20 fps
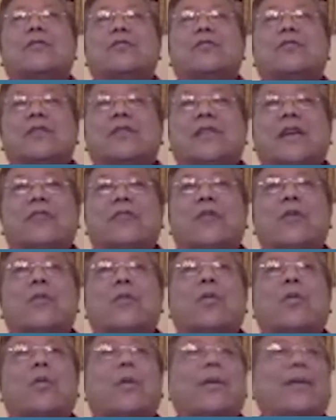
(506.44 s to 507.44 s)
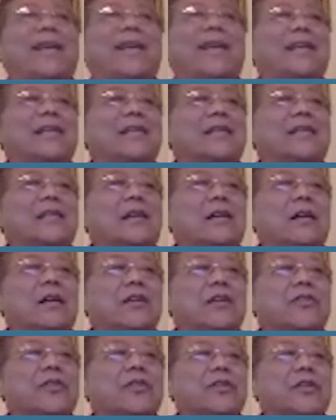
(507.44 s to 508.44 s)
cell reprogram in the cell
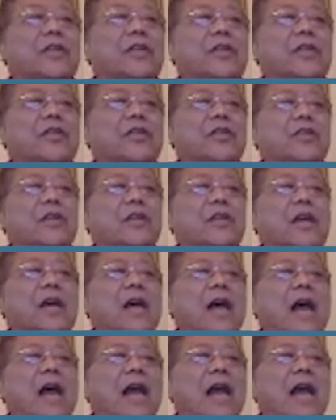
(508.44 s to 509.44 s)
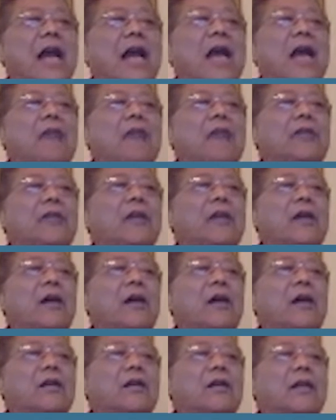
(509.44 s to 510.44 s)
culture dish. And currently,
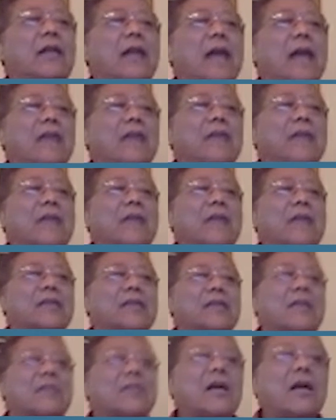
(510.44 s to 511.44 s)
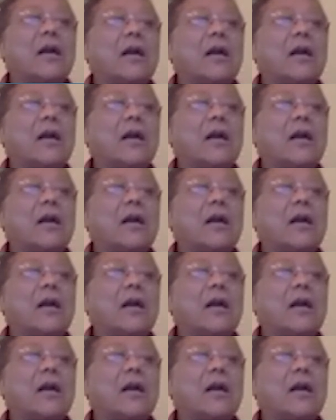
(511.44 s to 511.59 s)
all the labs and stem cell